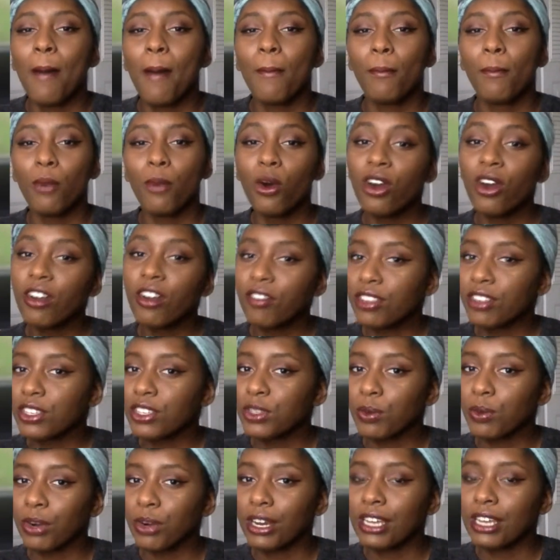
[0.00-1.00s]
more of the
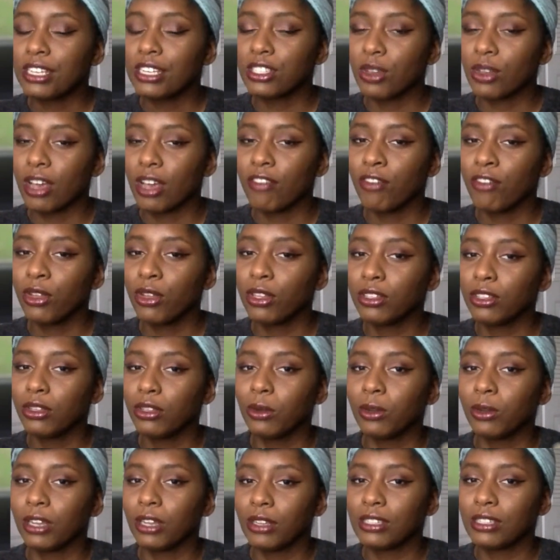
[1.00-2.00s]
spray, so I feel a
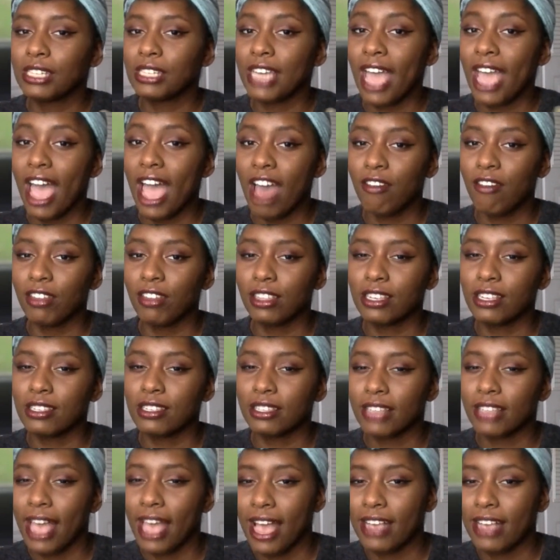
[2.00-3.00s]
little guilty having
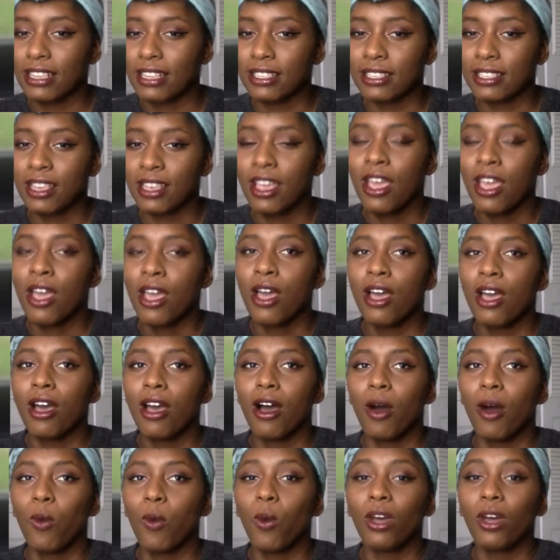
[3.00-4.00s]
this last
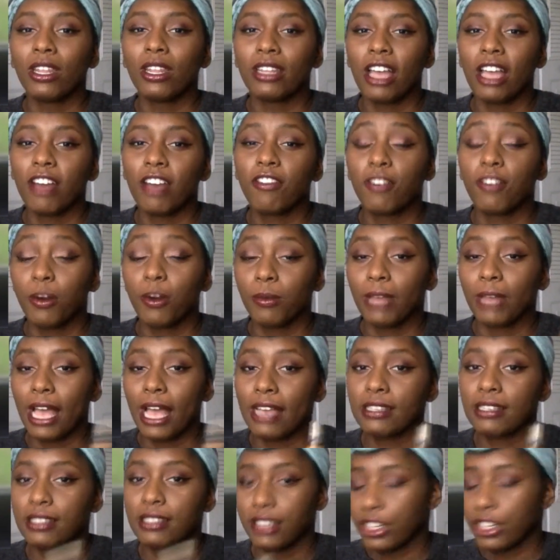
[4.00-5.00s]
one left from
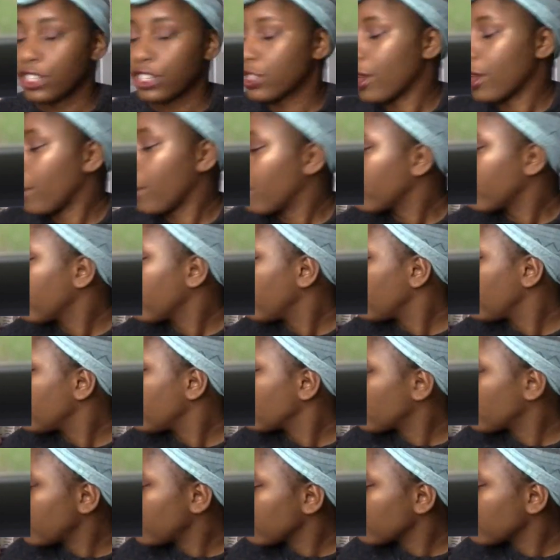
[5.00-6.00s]
last year, so I want to
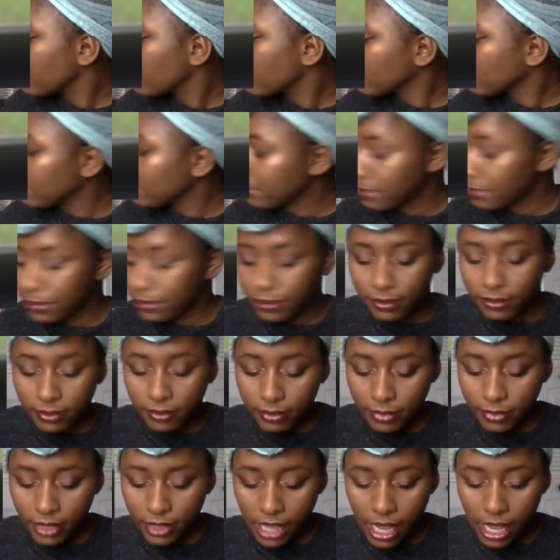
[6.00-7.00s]
finish this.
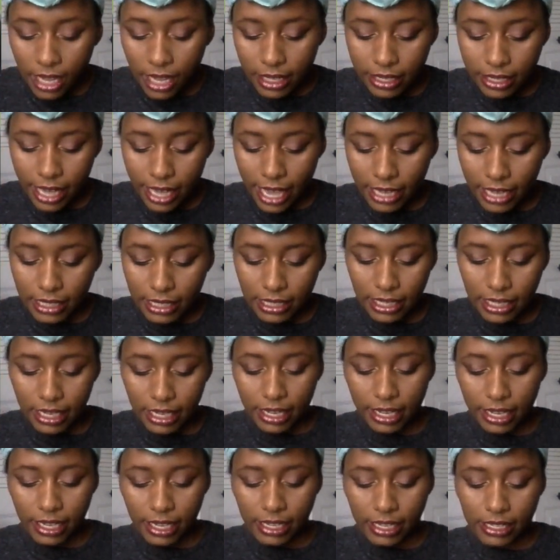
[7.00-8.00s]
Next
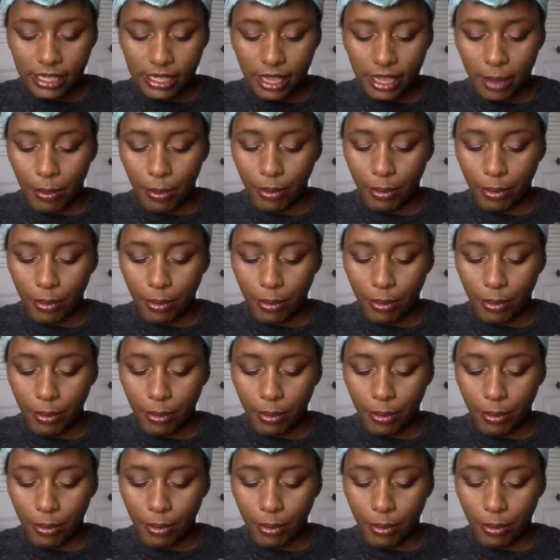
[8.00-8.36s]
is